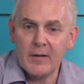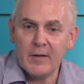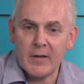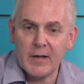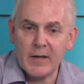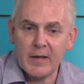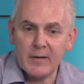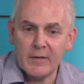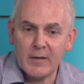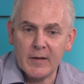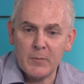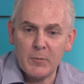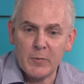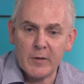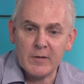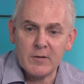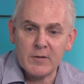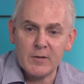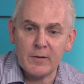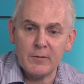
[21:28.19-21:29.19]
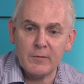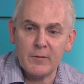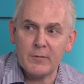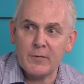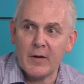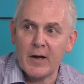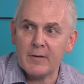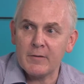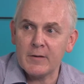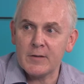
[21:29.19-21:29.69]
they print off the
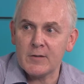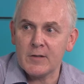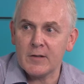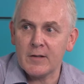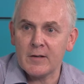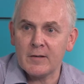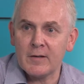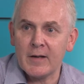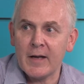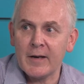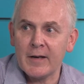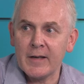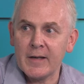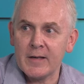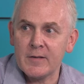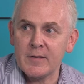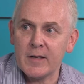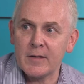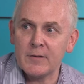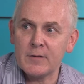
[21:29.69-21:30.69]
VAT return and it gets